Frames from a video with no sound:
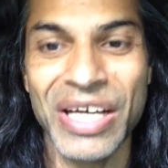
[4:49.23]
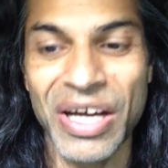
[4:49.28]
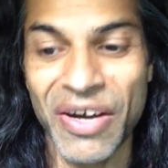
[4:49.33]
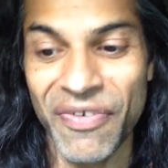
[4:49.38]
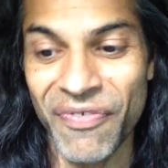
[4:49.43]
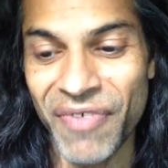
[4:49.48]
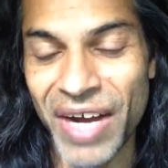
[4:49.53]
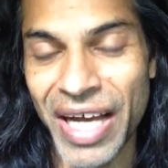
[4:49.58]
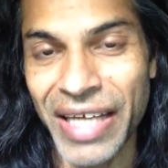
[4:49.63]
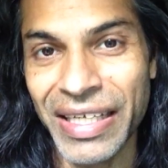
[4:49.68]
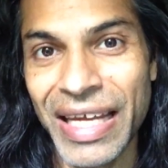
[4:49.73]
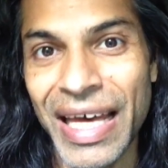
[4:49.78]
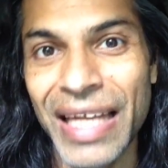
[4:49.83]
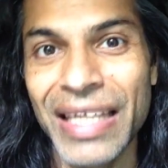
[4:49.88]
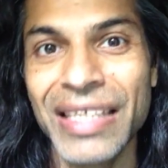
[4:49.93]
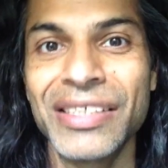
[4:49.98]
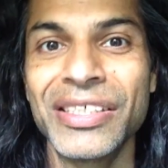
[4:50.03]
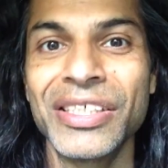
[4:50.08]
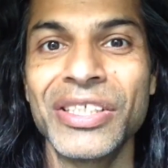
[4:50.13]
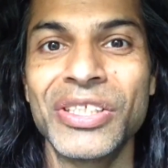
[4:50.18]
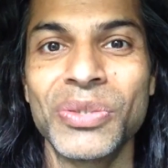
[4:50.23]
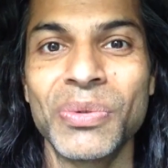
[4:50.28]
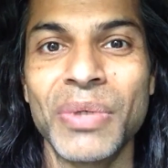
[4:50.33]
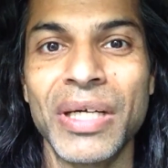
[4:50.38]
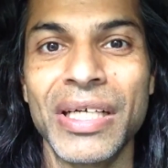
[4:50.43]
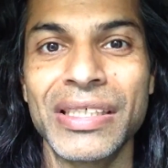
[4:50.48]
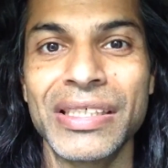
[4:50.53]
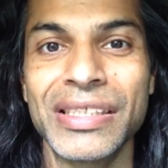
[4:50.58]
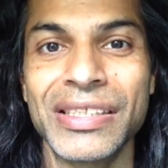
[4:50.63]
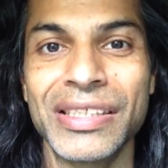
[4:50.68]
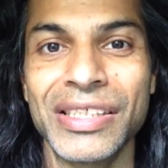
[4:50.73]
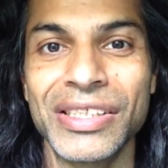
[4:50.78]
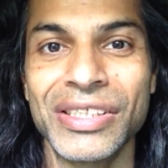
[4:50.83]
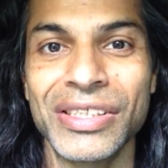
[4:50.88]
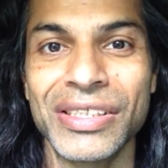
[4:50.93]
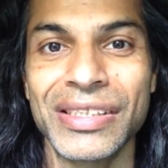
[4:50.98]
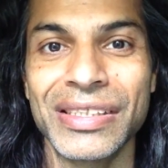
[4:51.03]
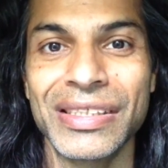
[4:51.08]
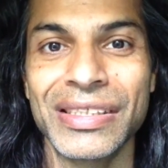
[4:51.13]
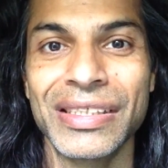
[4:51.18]
a finality to our
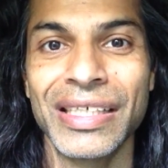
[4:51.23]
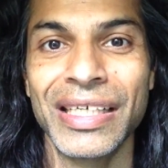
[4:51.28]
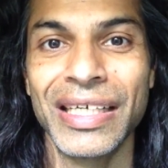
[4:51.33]
decisions